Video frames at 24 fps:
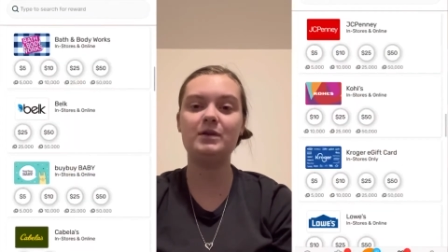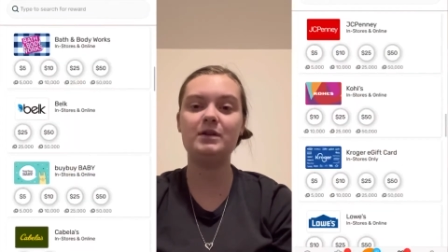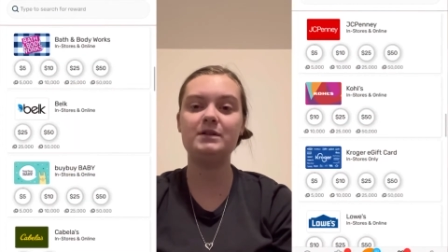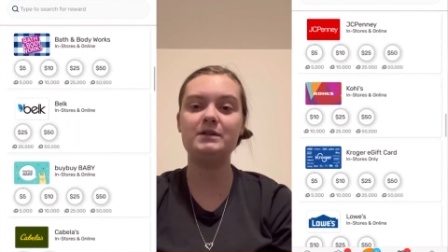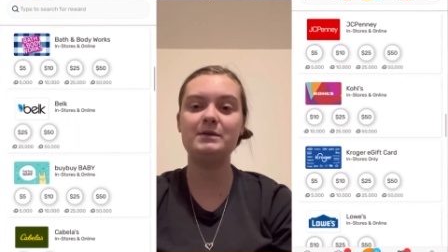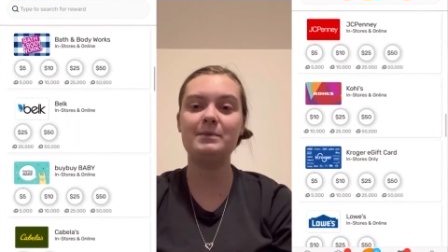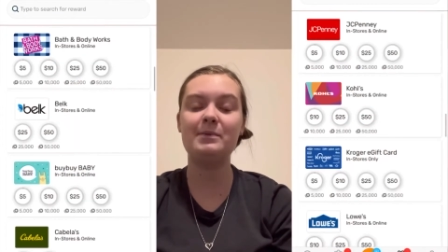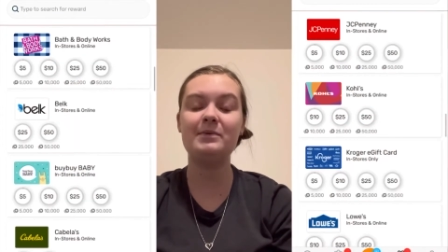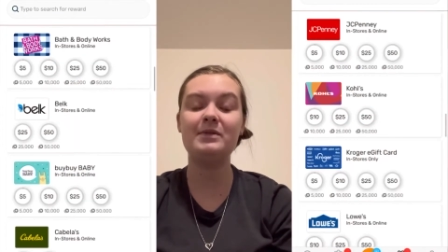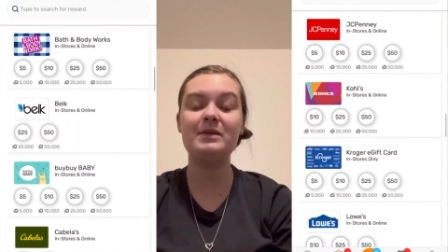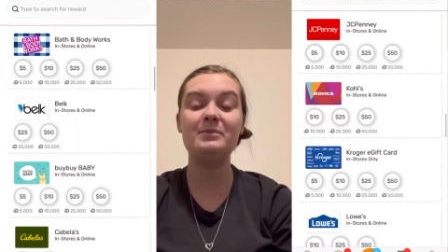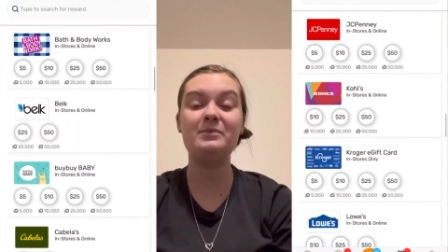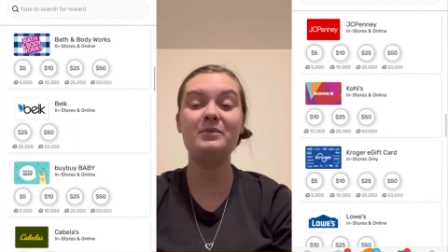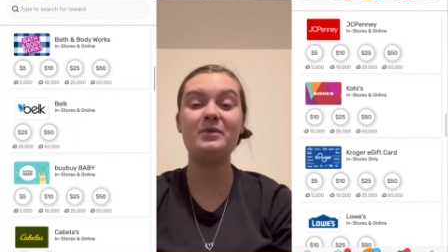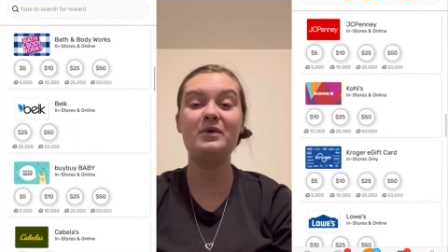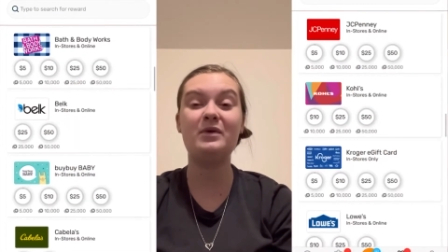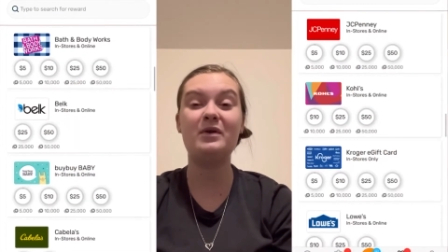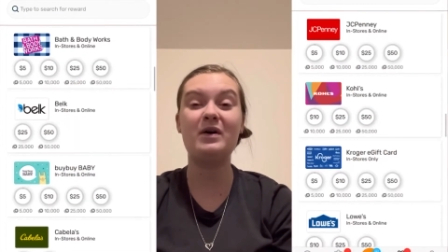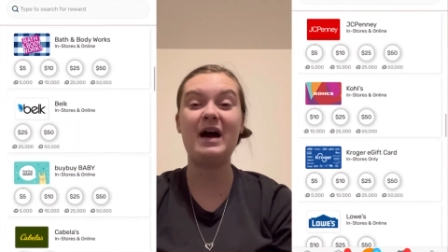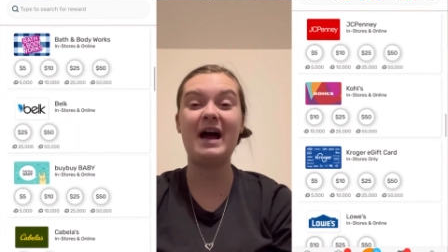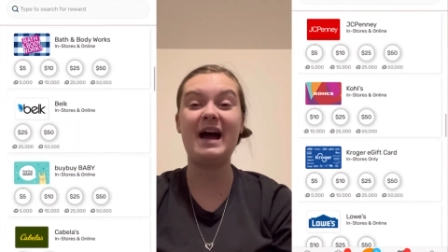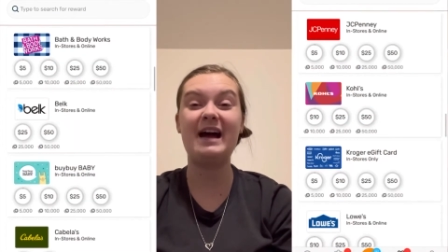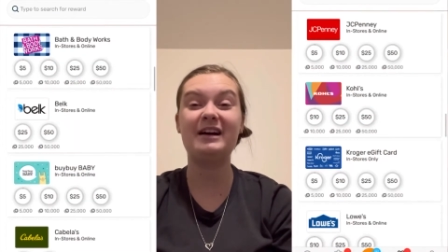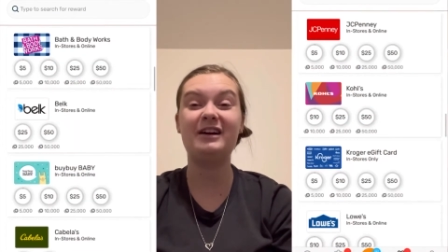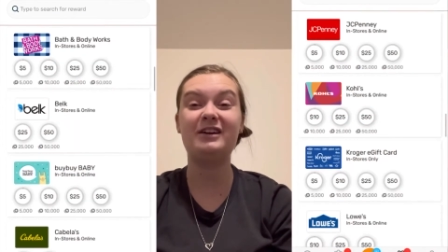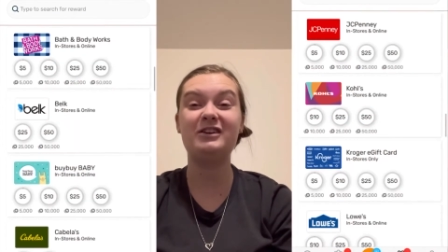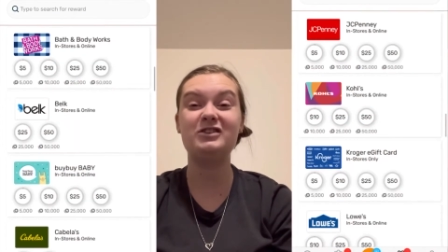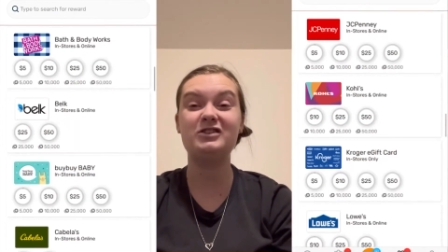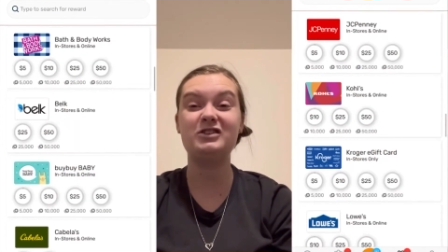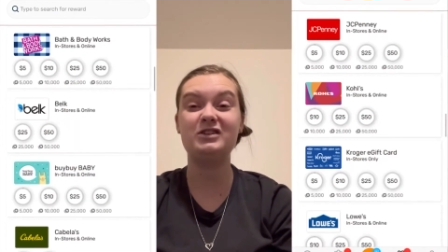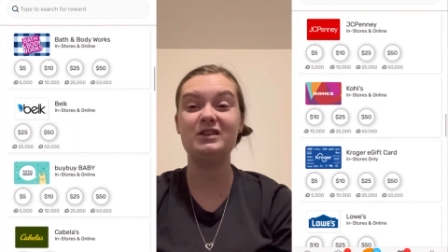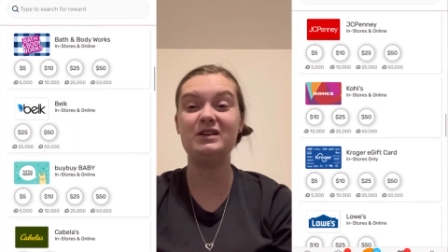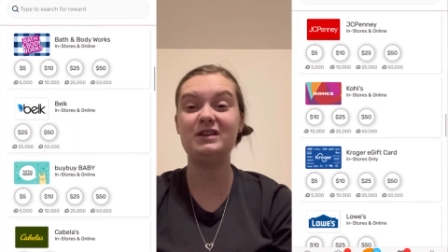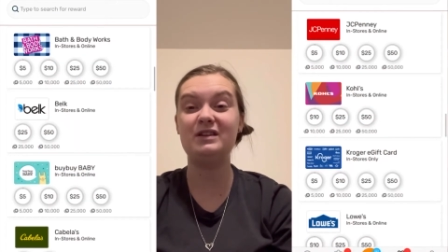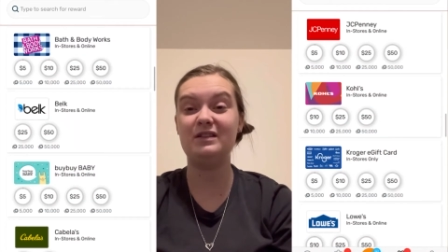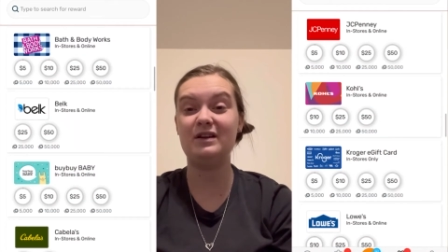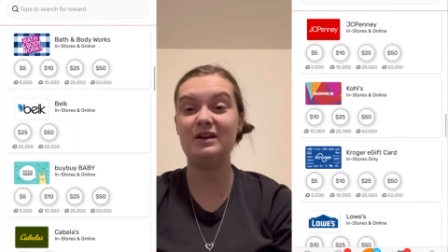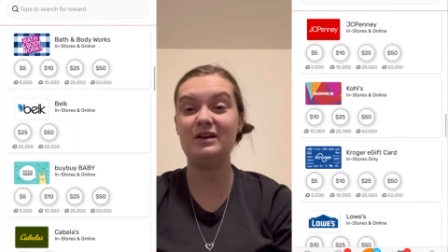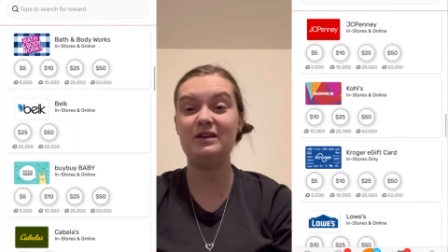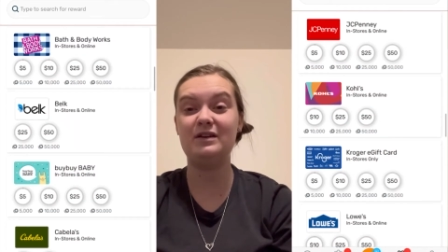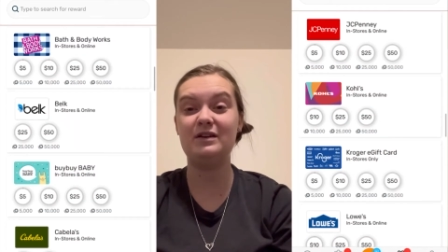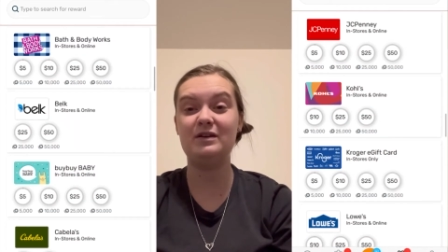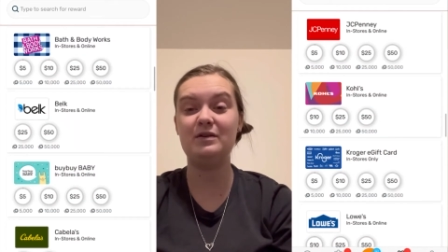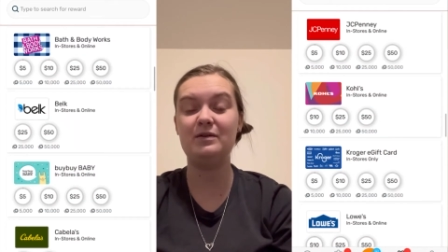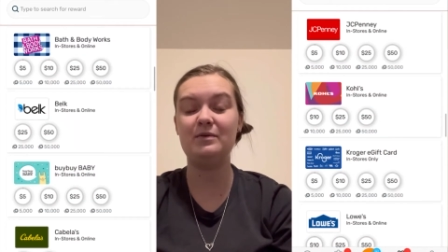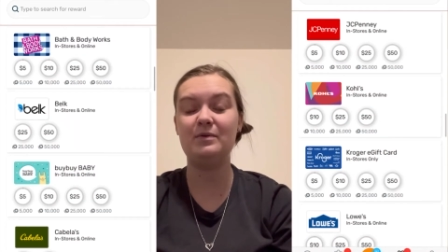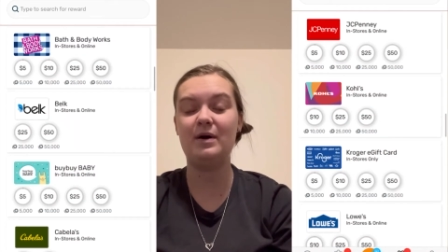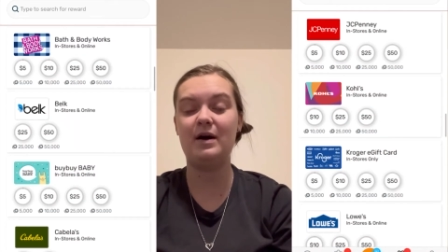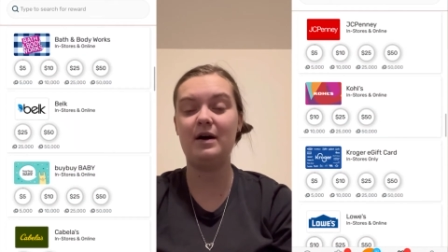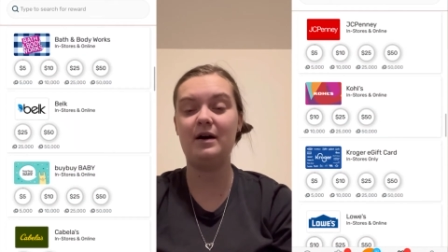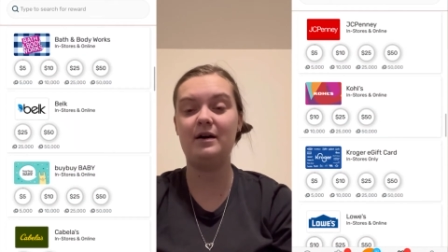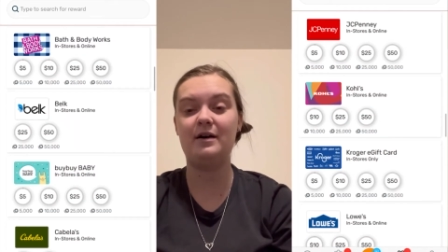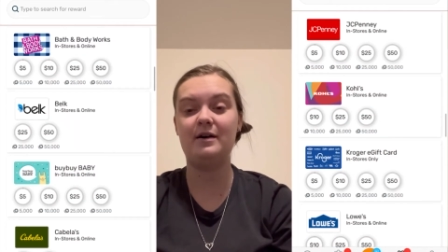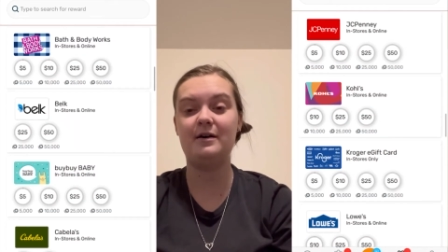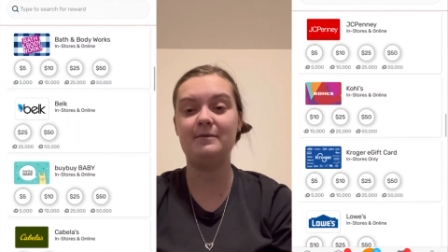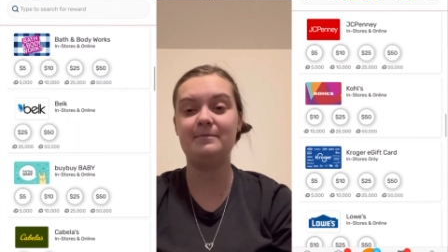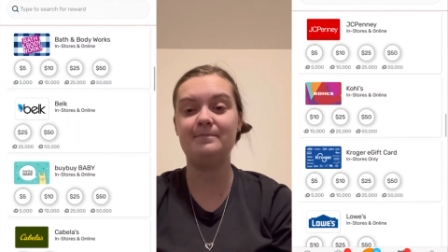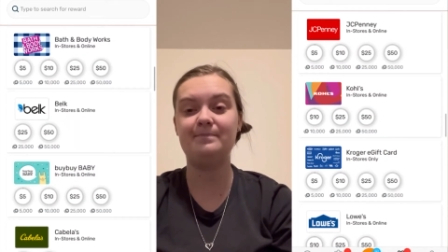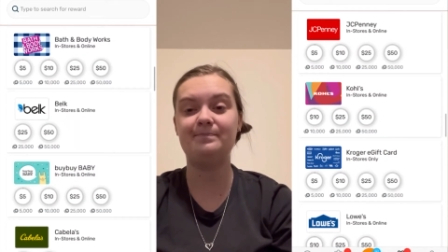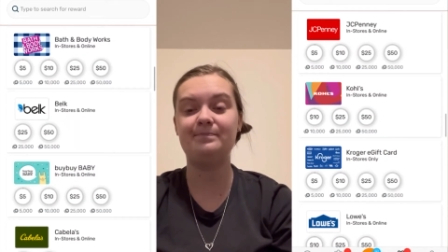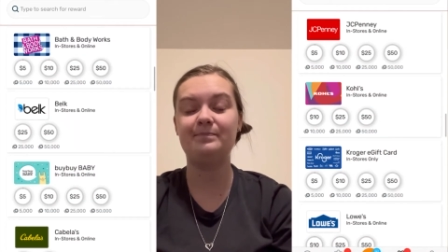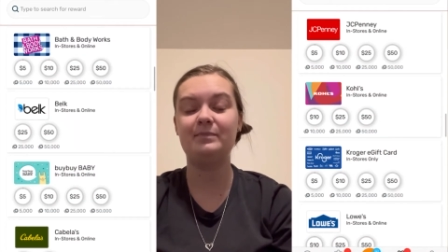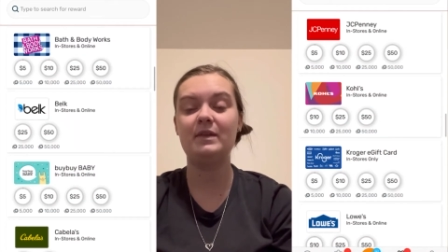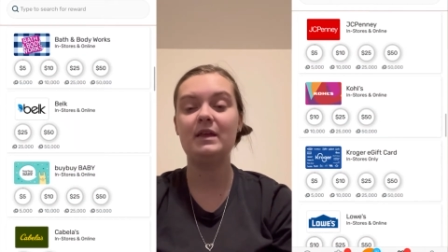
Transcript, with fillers: some of them will actually let you um,